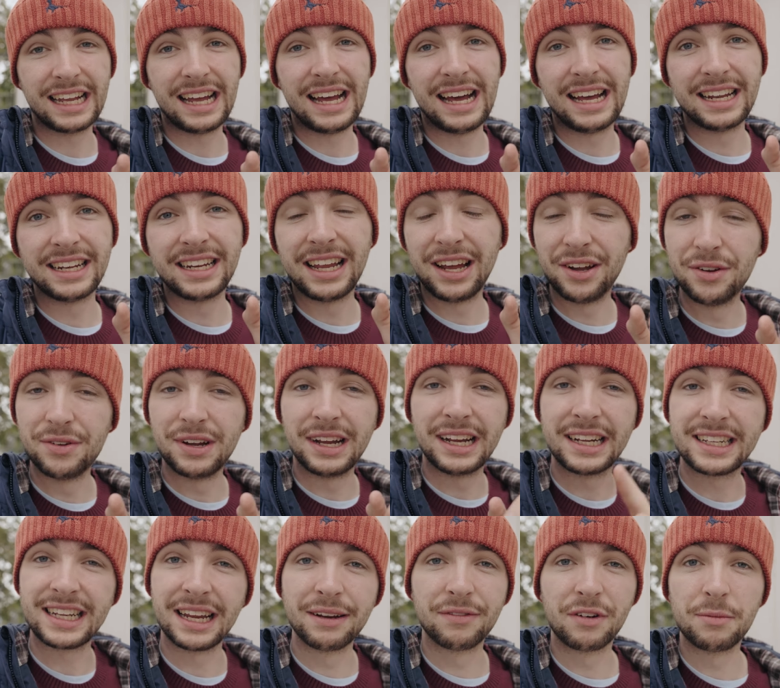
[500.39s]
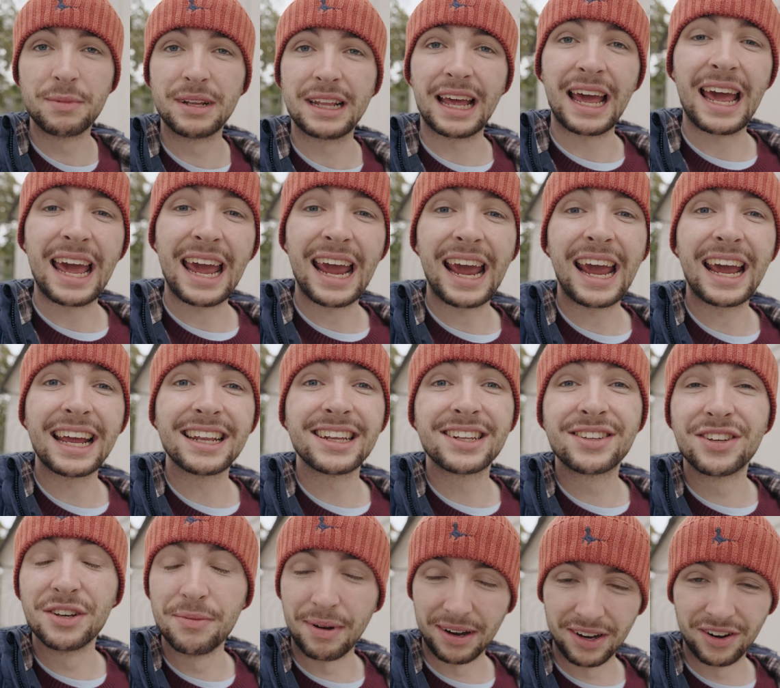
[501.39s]
and now it's time for me to head
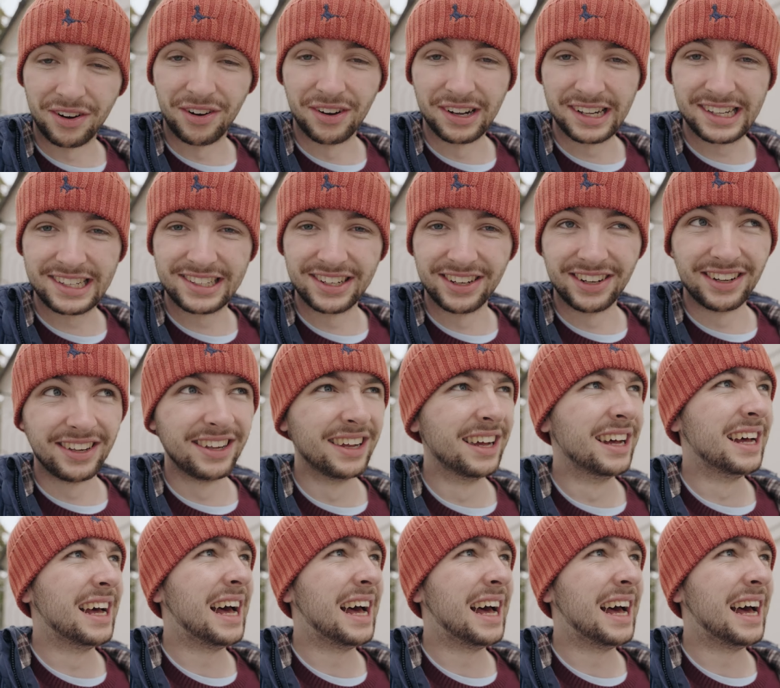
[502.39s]
to my hostel,